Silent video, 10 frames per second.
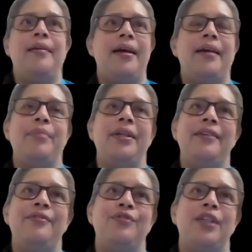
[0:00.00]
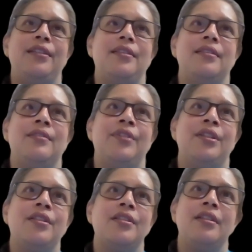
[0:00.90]
I believe that
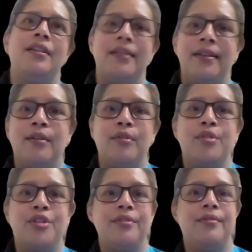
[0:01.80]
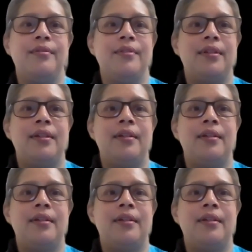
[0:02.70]
diversity and inclusion,